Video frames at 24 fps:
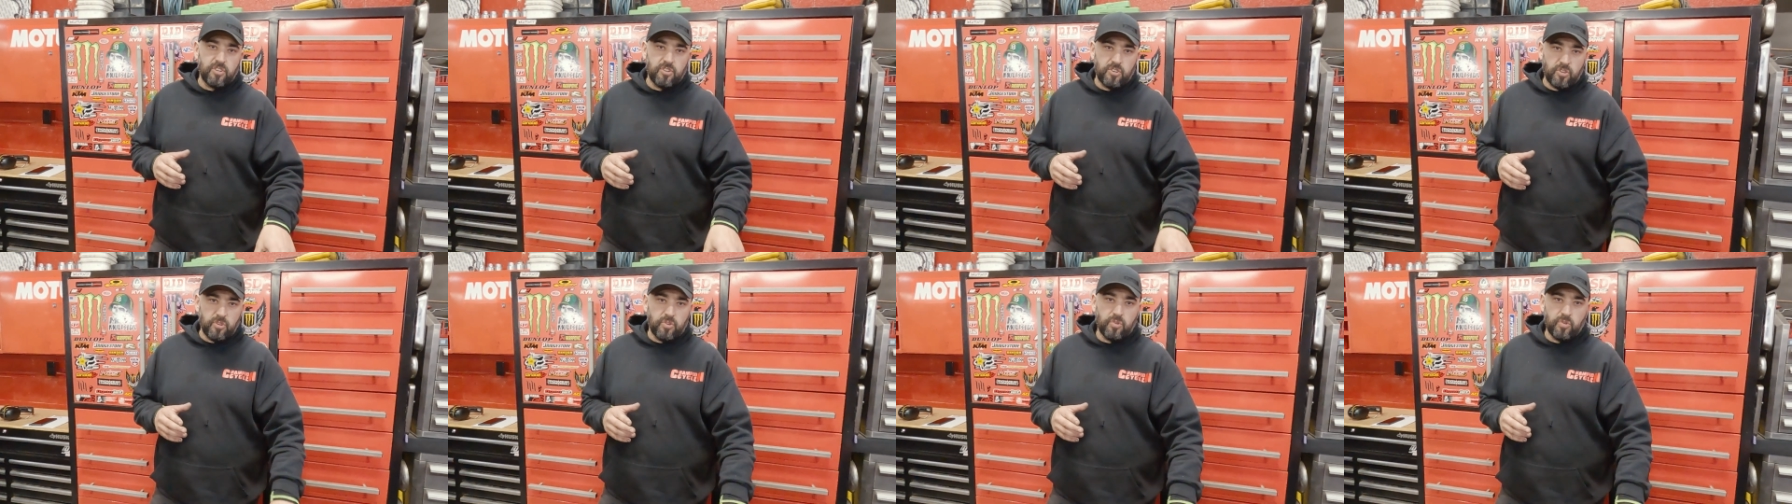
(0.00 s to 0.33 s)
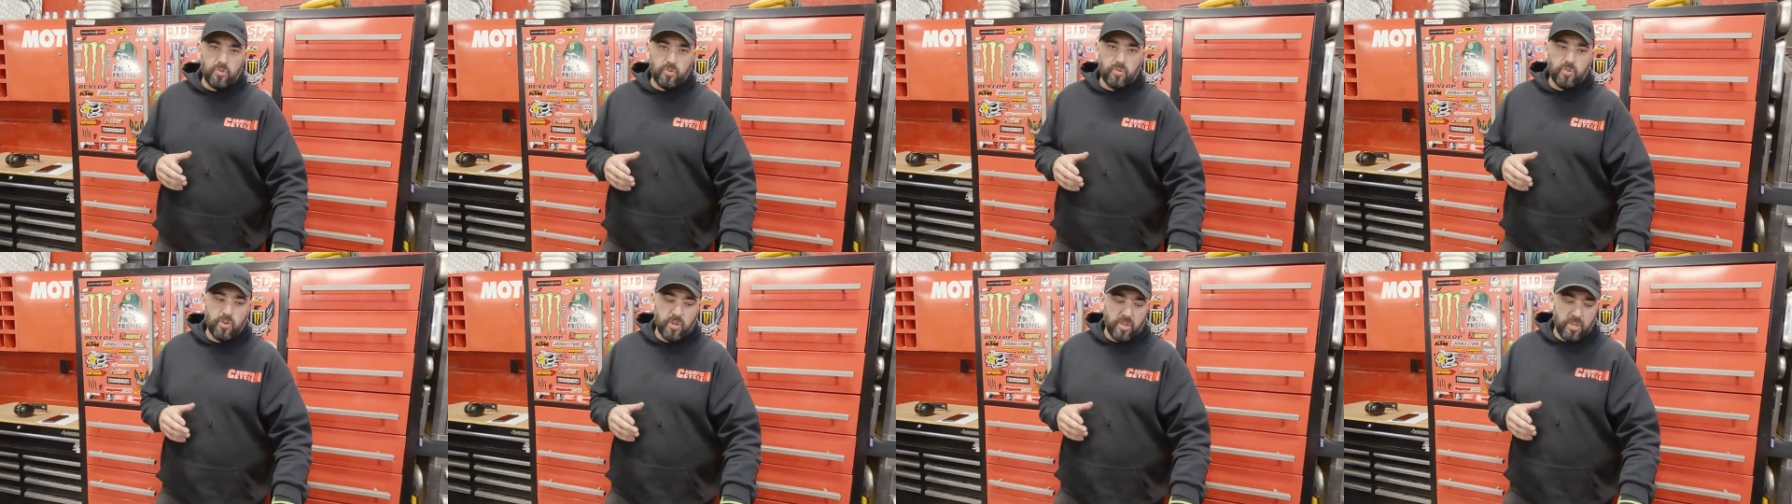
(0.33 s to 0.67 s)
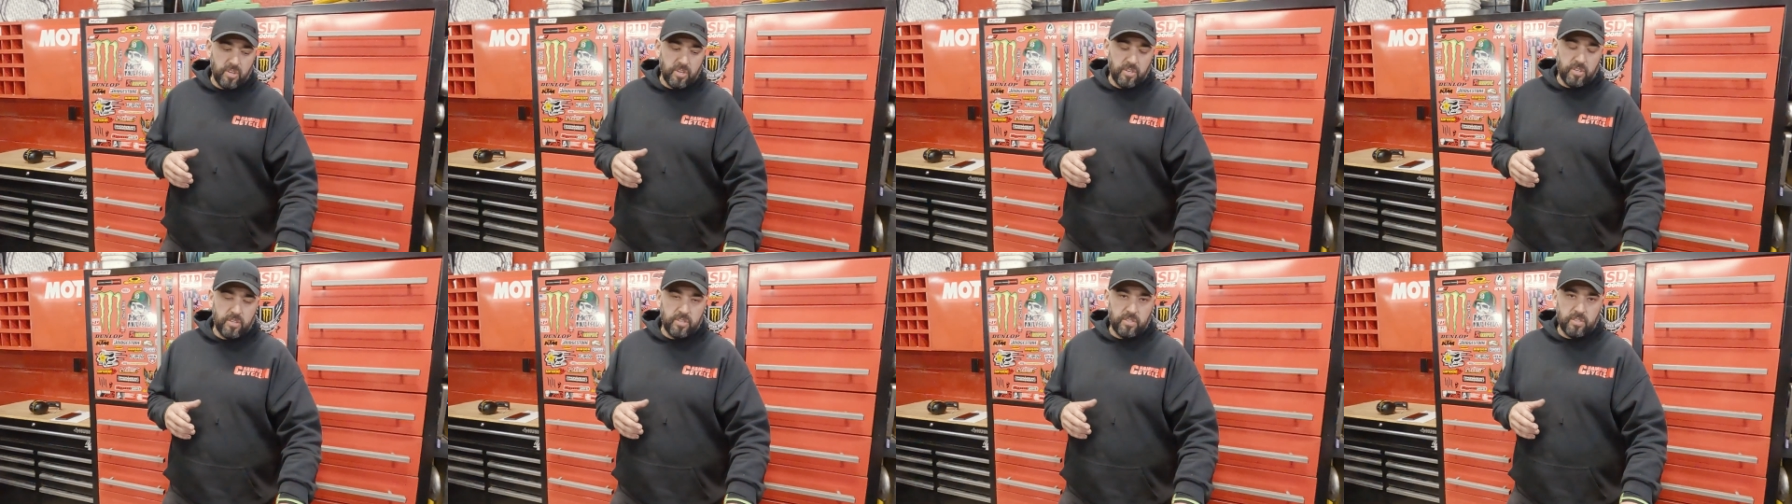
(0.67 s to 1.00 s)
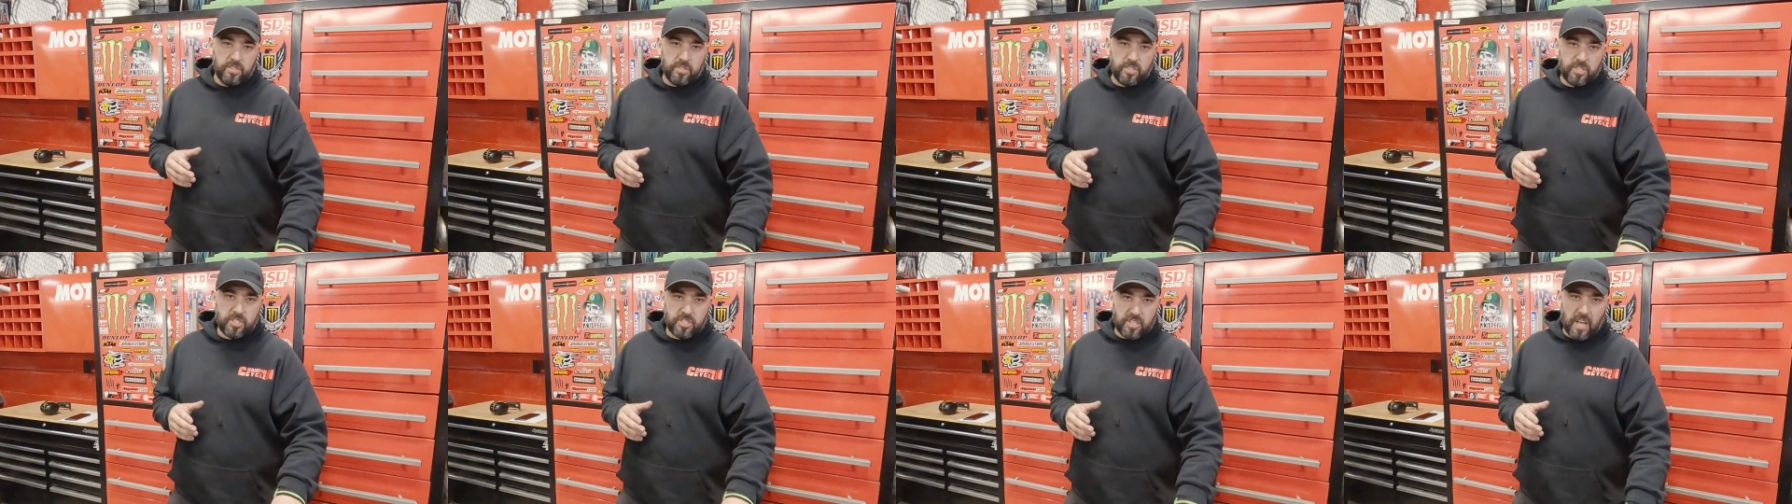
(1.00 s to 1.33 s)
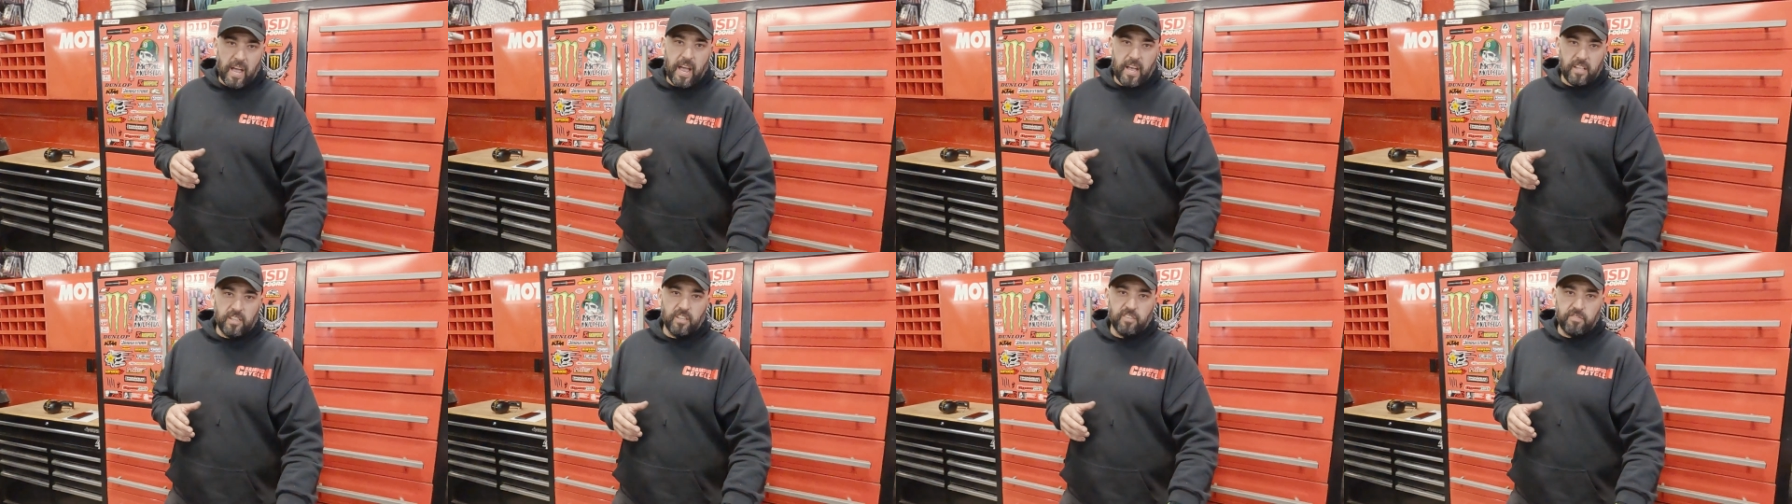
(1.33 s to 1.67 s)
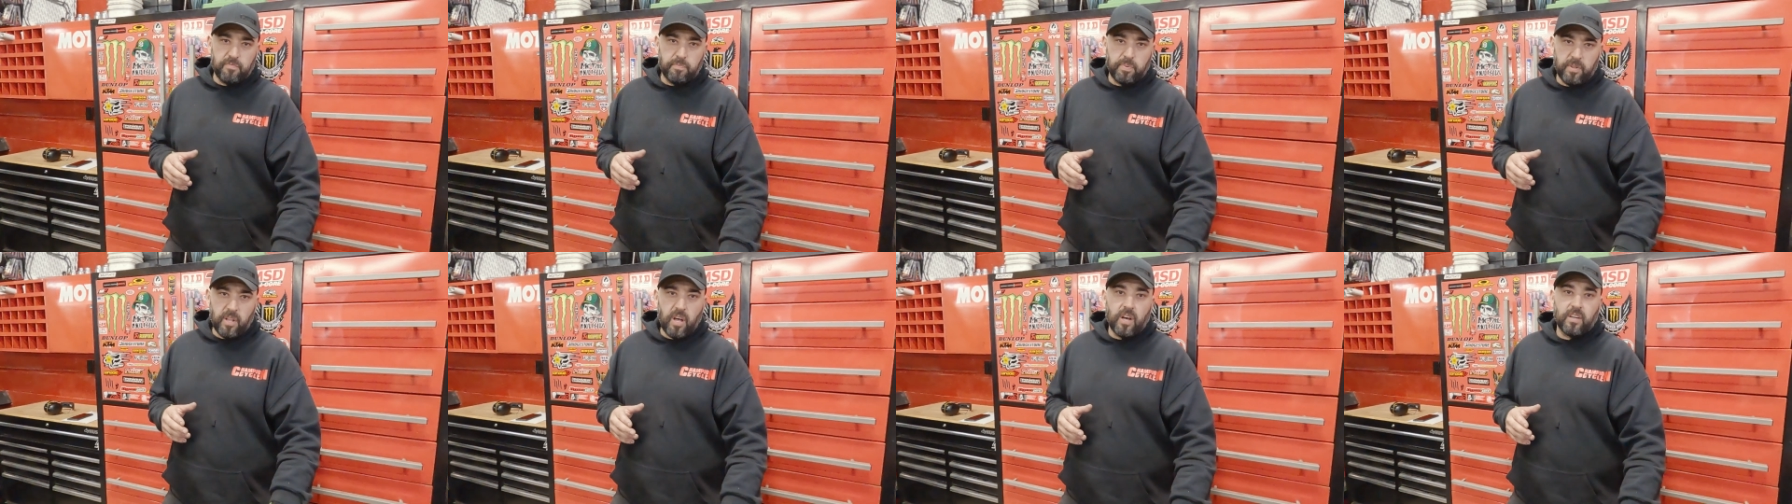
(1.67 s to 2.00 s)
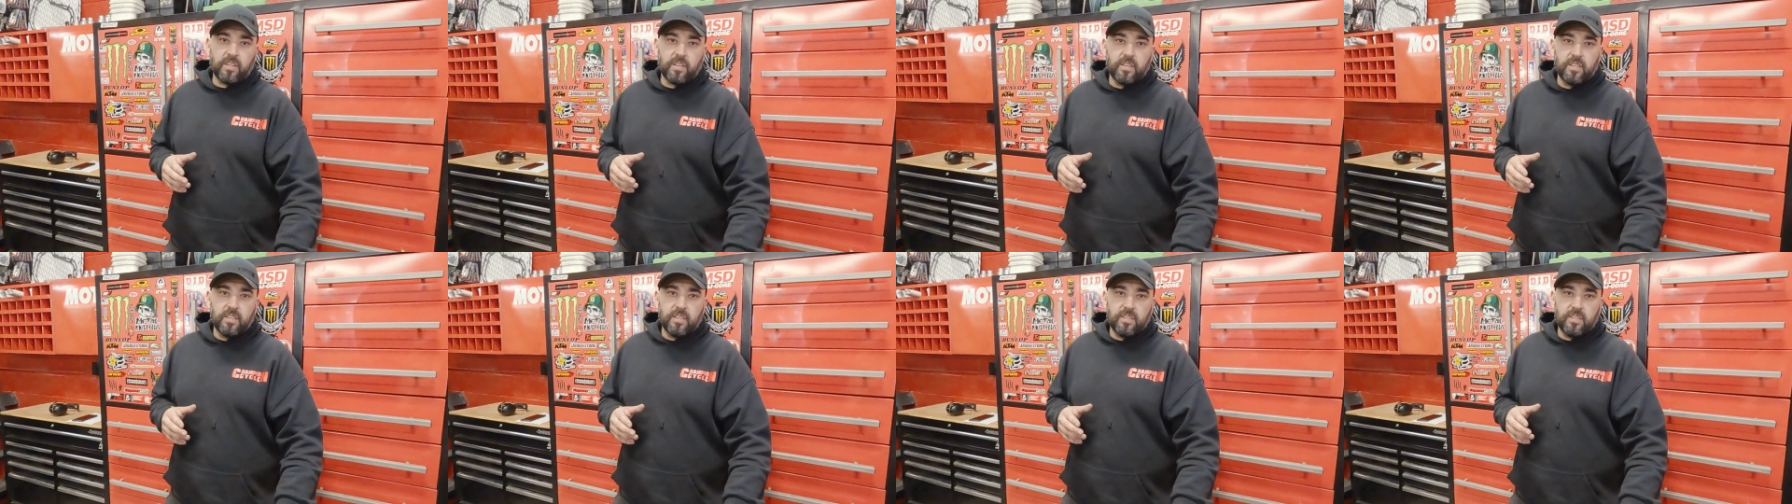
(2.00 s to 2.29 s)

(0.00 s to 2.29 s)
new style of plug.